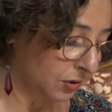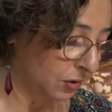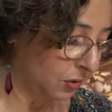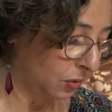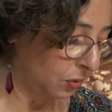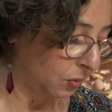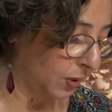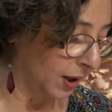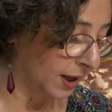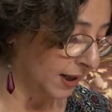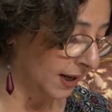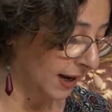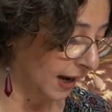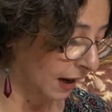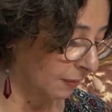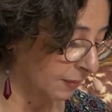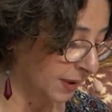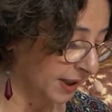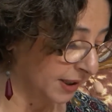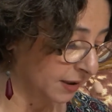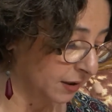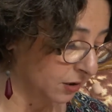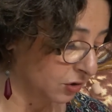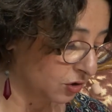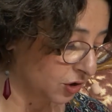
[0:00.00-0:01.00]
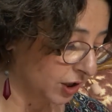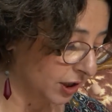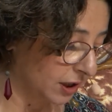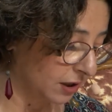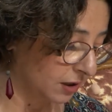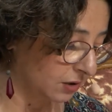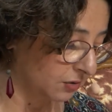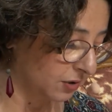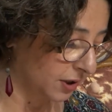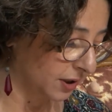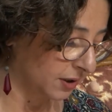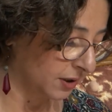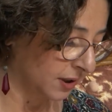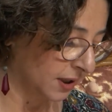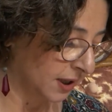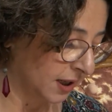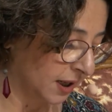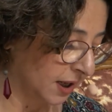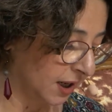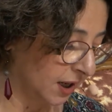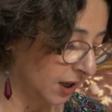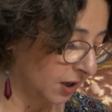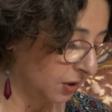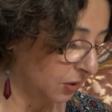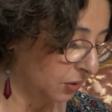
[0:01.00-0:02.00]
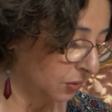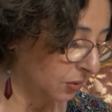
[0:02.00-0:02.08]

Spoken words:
welcoming the children who